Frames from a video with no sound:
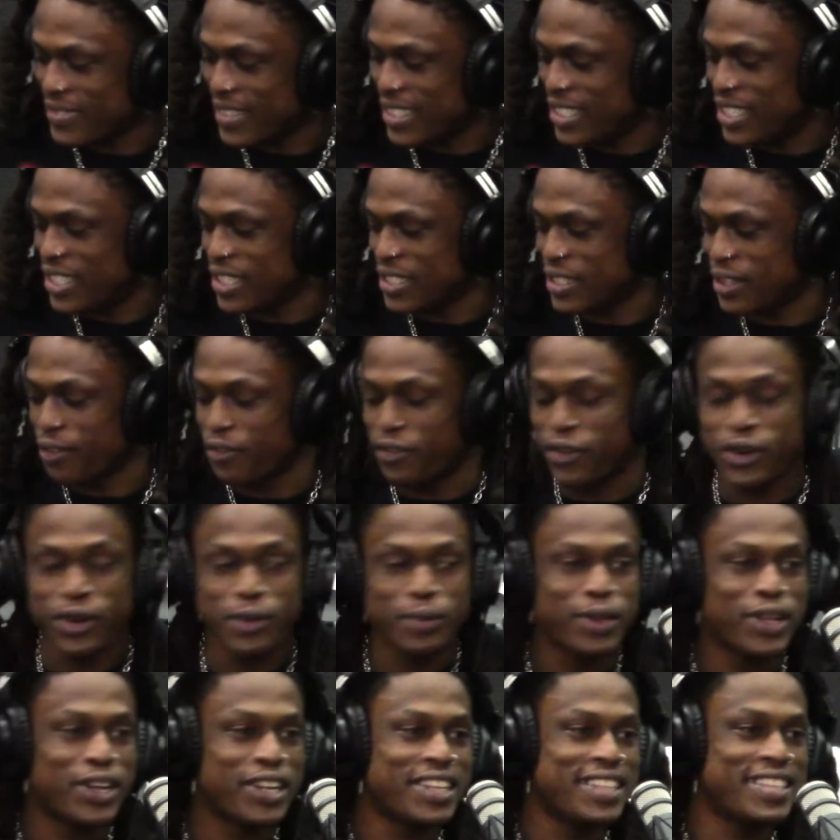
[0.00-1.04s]
It's a full
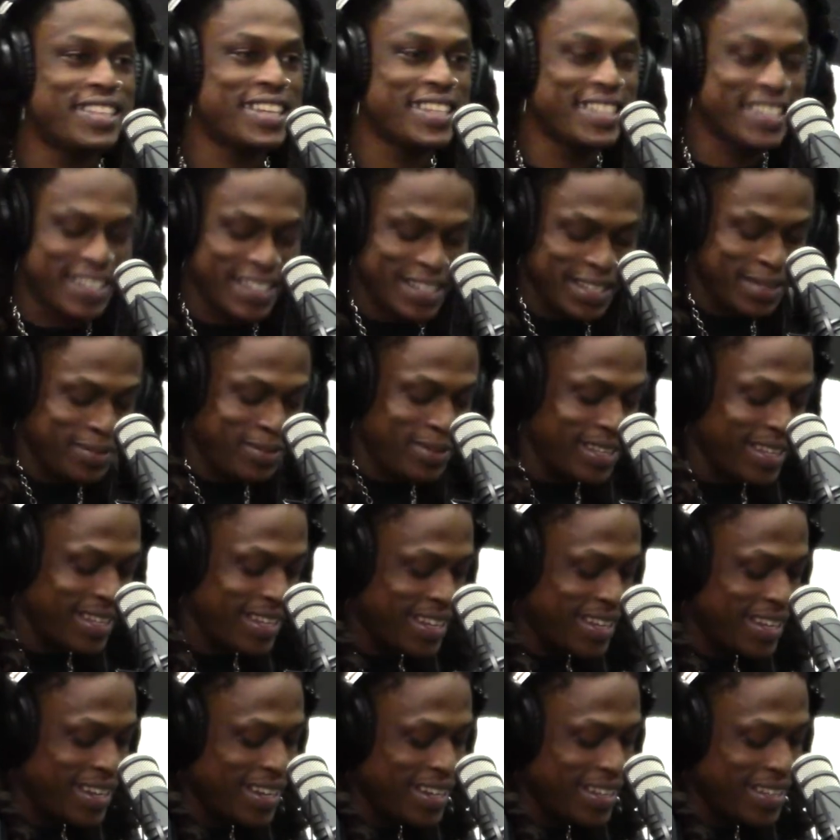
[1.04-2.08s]
blown addiction. Niggas be like
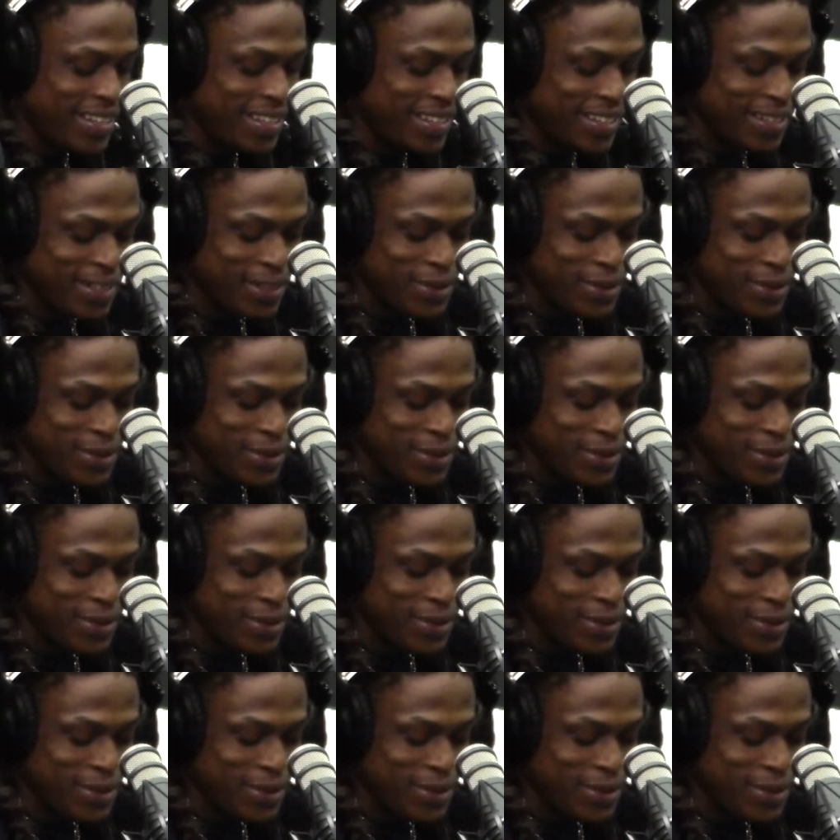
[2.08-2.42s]
they not addicted